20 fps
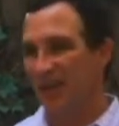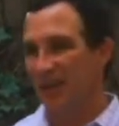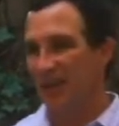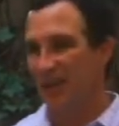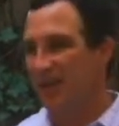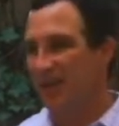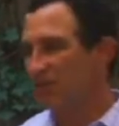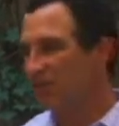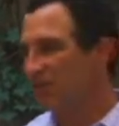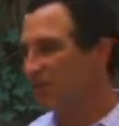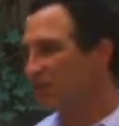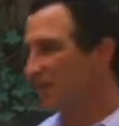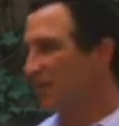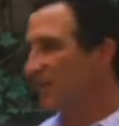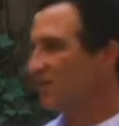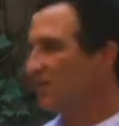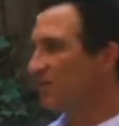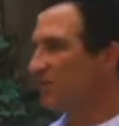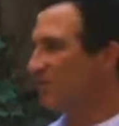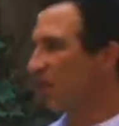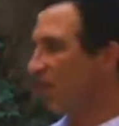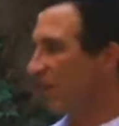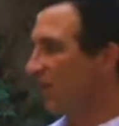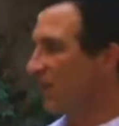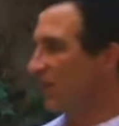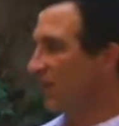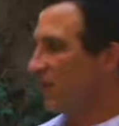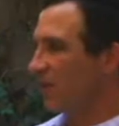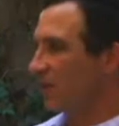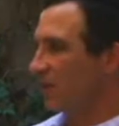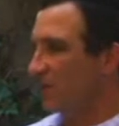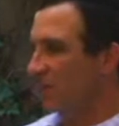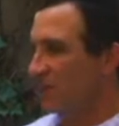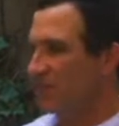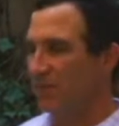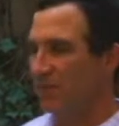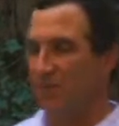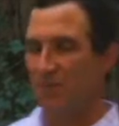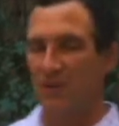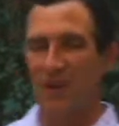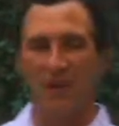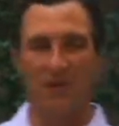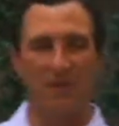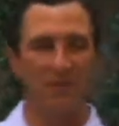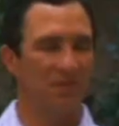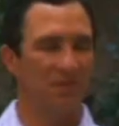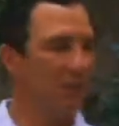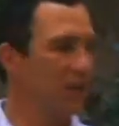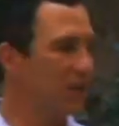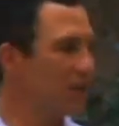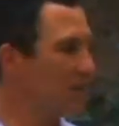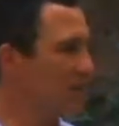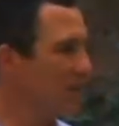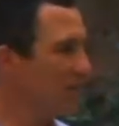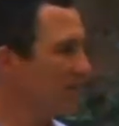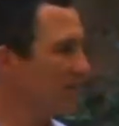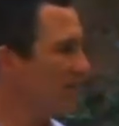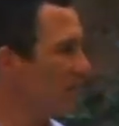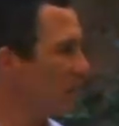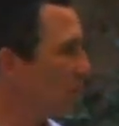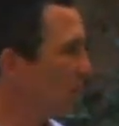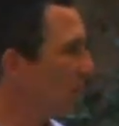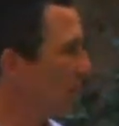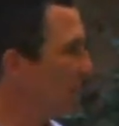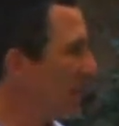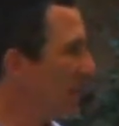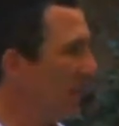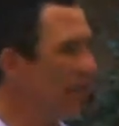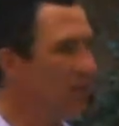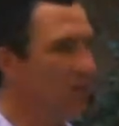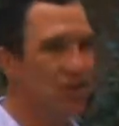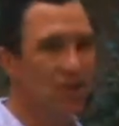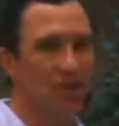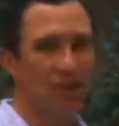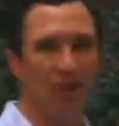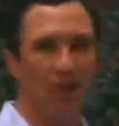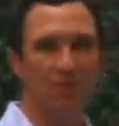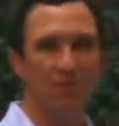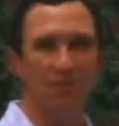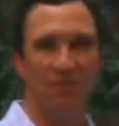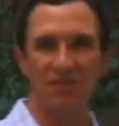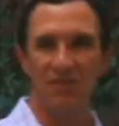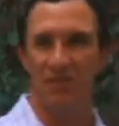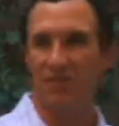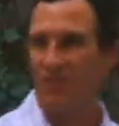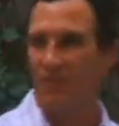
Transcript: an interesting story, probably familiar with the story. The angel comes to